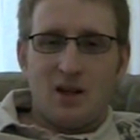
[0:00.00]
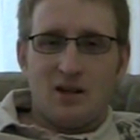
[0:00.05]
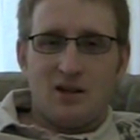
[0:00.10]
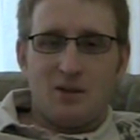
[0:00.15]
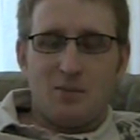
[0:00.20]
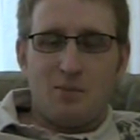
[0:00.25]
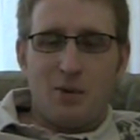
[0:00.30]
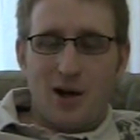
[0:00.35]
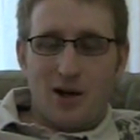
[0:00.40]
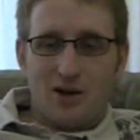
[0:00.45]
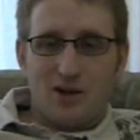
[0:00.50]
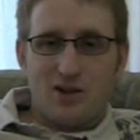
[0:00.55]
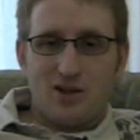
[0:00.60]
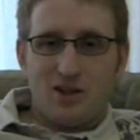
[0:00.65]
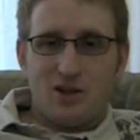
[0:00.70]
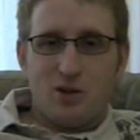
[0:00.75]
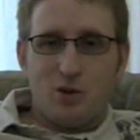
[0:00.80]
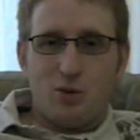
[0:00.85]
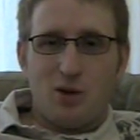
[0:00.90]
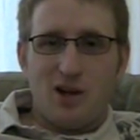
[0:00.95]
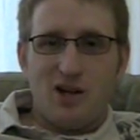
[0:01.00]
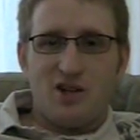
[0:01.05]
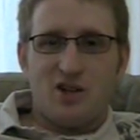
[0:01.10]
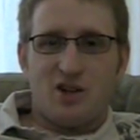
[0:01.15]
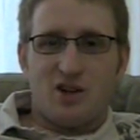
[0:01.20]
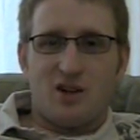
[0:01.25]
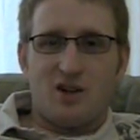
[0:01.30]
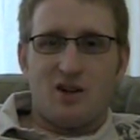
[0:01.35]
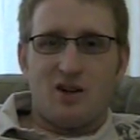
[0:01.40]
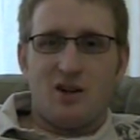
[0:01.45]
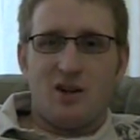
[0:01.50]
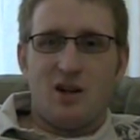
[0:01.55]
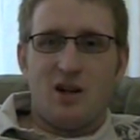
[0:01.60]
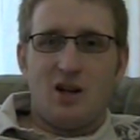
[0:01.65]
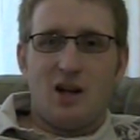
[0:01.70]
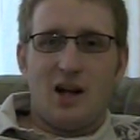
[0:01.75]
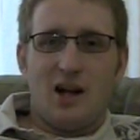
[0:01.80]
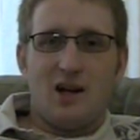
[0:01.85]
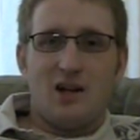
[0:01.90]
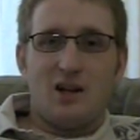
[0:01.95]
a better situation.
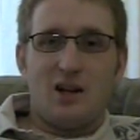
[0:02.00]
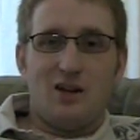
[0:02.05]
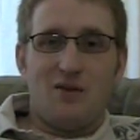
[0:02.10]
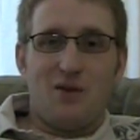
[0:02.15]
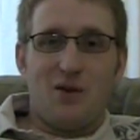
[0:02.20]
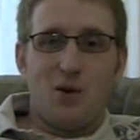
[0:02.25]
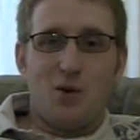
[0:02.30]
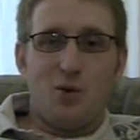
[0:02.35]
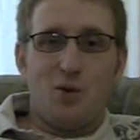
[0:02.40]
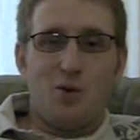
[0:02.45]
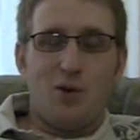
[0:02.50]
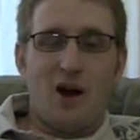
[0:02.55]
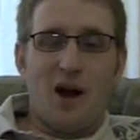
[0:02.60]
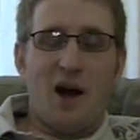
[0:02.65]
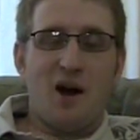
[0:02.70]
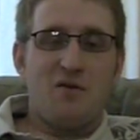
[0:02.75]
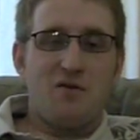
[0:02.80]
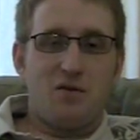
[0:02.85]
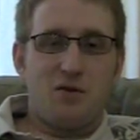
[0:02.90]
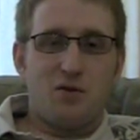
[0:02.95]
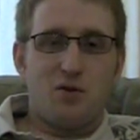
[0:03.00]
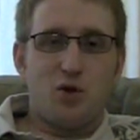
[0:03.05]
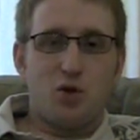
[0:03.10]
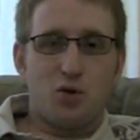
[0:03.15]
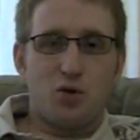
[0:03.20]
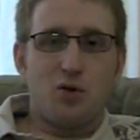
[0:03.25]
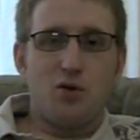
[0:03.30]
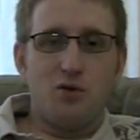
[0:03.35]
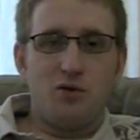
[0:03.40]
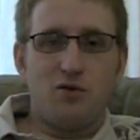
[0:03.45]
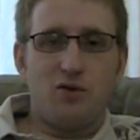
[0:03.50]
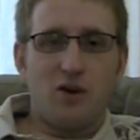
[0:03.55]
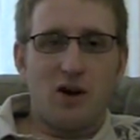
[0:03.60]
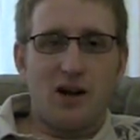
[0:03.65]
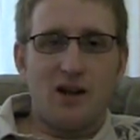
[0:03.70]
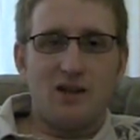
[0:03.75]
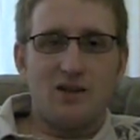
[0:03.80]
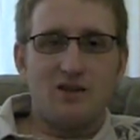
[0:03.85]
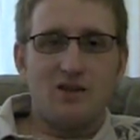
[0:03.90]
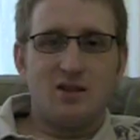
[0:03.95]
And if you have true
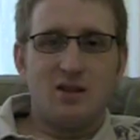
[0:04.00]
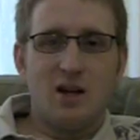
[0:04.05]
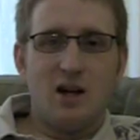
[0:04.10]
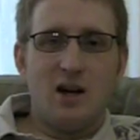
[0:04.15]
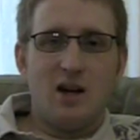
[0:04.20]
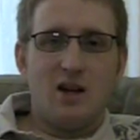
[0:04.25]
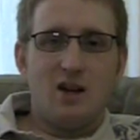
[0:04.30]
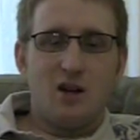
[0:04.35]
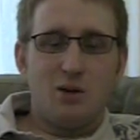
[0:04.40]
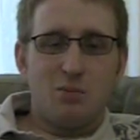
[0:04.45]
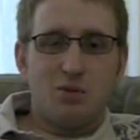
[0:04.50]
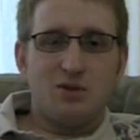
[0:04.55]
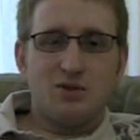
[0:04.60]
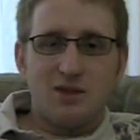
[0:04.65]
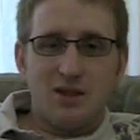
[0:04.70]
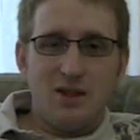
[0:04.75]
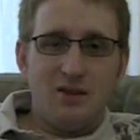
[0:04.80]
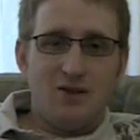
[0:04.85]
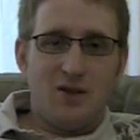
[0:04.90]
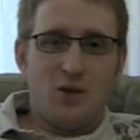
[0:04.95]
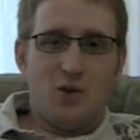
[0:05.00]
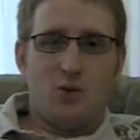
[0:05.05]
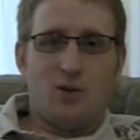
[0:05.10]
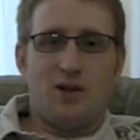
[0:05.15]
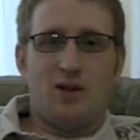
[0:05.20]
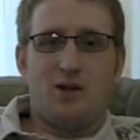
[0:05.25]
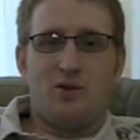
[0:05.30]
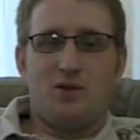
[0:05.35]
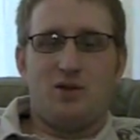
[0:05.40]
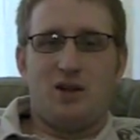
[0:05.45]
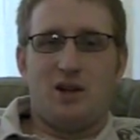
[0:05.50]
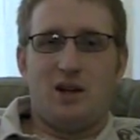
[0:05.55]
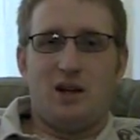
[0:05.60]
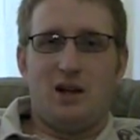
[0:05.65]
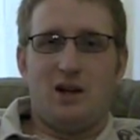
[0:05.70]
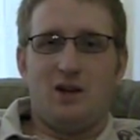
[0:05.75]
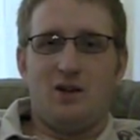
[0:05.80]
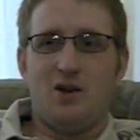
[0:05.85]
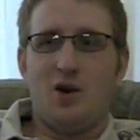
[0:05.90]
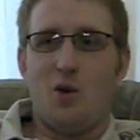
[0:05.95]
friends, they'll believe you when you
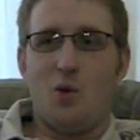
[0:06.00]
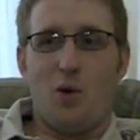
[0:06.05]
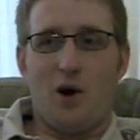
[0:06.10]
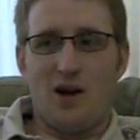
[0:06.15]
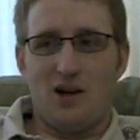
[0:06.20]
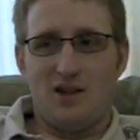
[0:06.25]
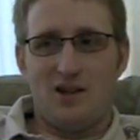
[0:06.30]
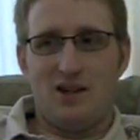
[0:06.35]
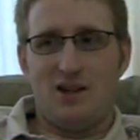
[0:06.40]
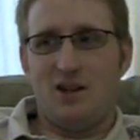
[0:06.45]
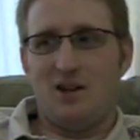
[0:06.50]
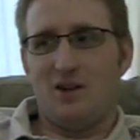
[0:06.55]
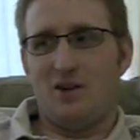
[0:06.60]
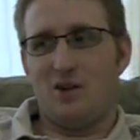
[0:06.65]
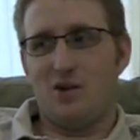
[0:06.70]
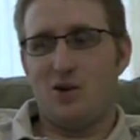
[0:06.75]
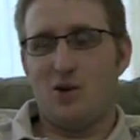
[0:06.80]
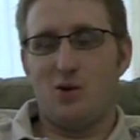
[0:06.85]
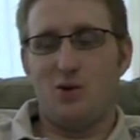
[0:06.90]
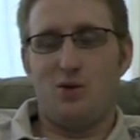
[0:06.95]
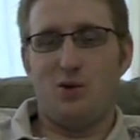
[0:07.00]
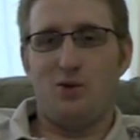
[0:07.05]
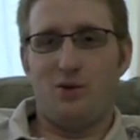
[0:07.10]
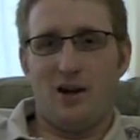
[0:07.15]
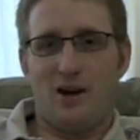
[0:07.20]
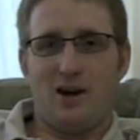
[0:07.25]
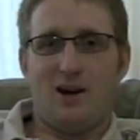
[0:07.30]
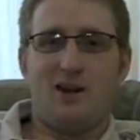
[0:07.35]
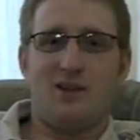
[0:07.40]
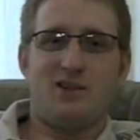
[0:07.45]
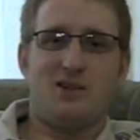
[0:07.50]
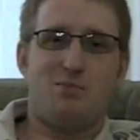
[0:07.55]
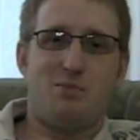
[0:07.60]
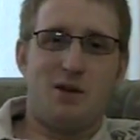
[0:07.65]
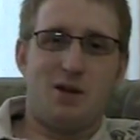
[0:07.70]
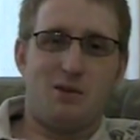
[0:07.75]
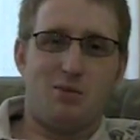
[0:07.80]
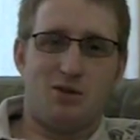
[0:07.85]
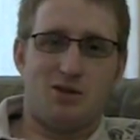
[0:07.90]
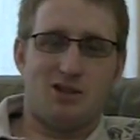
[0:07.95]
say, no, I didn't go do that
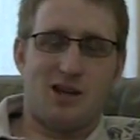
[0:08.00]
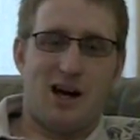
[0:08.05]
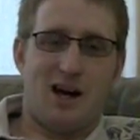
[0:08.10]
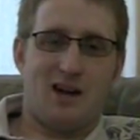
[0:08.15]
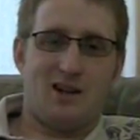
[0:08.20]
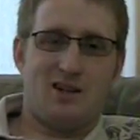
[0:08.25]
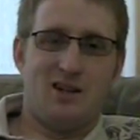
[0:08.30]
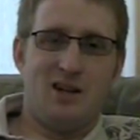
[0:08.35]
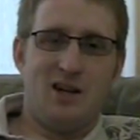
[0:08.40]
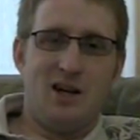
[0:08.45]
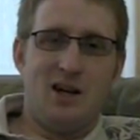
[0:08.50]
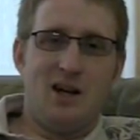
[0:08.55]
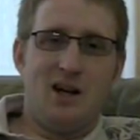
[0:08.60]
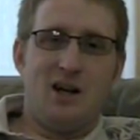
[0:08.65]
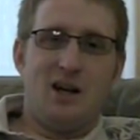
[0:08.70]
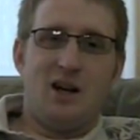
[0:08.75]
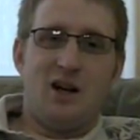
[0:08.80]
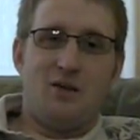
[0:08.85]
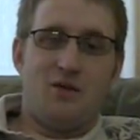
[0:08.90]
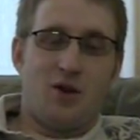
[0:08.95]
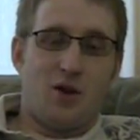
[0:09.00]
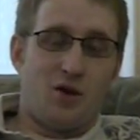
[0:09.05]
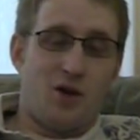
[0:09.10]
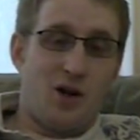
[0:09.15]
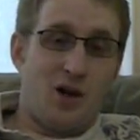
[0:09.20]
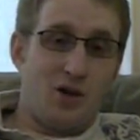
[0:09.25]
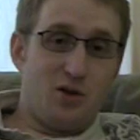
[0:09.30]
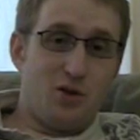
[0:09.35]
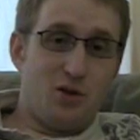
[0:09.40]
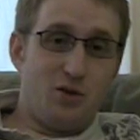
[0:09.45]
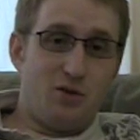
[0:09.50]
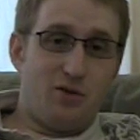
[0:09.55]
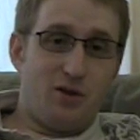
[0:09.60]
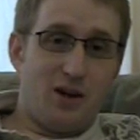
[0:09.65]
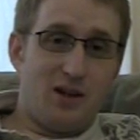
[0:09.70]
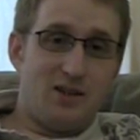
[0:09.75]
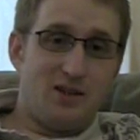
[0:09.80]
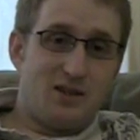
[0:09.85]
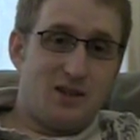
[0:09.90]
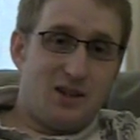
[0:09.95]
unspeakable act. If they're not true
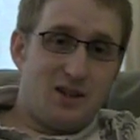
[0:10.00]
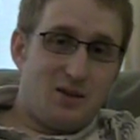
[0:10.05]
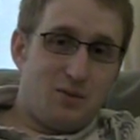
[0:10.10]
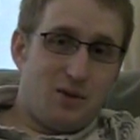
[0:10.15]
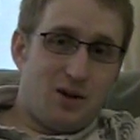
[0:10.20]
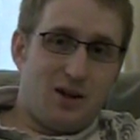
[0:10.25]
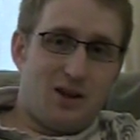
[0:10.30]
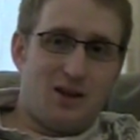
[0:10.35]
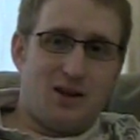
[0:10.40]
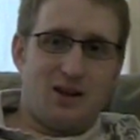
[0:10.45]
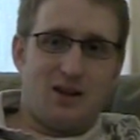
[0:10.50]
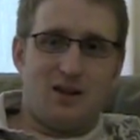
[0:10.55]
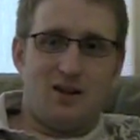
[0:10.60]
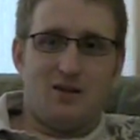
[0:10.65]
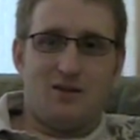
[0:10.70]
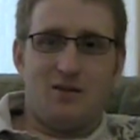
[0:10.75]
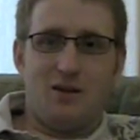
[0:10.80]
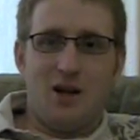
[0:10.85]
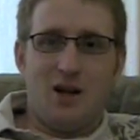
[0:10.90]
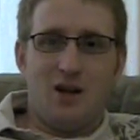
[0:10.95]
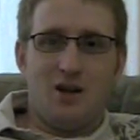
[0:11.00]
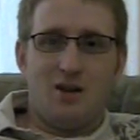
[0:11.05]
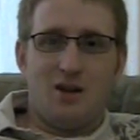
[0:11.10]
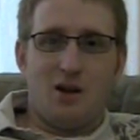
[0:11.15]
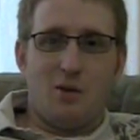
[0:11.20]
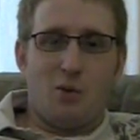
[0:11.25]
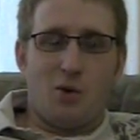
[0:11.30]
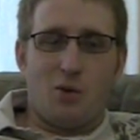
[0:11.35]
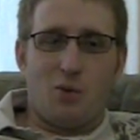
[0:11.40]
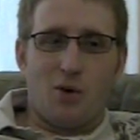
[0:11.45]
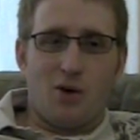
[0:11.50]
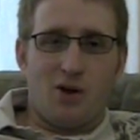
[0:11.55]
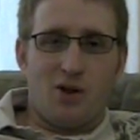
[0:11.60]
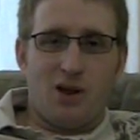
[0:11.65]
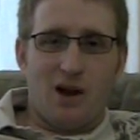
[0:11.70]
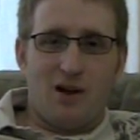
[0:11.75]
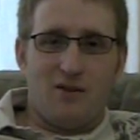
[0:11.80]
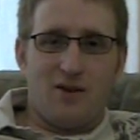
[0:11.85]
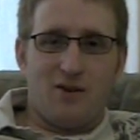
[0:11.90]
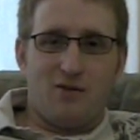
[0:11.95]
friends, guess what? Then they weren't worth
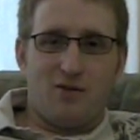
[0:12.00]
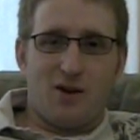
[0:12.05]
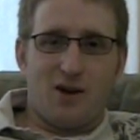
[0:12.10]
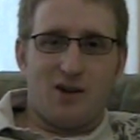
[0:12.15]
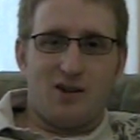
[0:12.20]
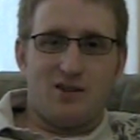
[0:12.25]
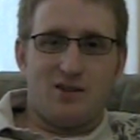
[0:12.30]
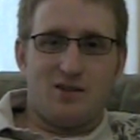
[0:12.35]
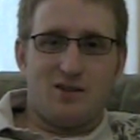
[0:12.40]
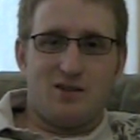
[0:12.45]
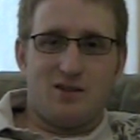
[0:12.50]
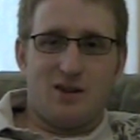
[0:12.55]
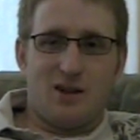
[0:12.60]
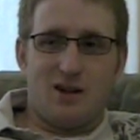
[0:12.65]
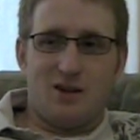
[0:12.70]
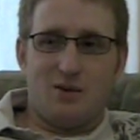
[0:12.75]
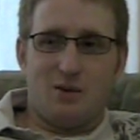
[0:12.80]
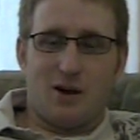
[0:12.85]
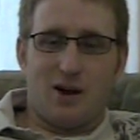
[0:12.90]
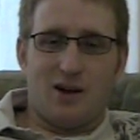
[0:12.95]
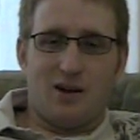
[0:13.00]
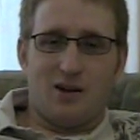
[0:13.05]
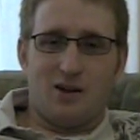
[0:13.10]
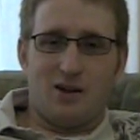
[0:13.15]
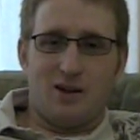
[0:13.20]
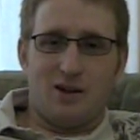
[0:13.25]
having friends anyway,